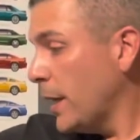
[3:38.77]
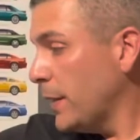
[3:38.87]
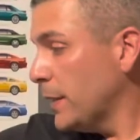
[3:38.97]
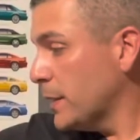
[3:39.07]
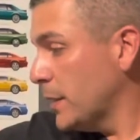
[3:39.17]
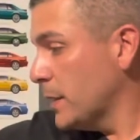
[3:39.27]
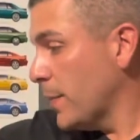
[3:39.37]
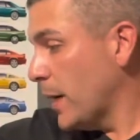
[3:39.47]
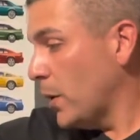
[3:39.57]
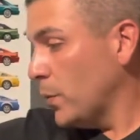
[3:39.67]
And this is
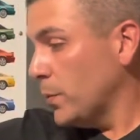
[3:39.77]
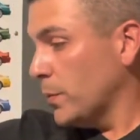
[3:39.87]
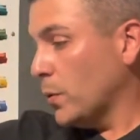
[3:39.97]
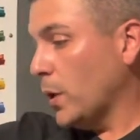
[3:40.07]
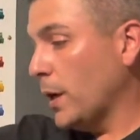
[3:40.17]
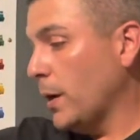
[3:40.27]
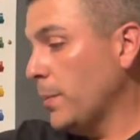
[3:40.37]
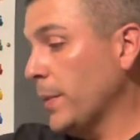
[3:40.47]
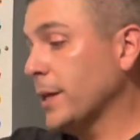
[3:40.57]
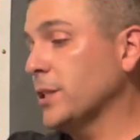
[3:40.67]
about
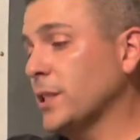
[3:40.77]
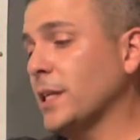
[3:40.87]
actually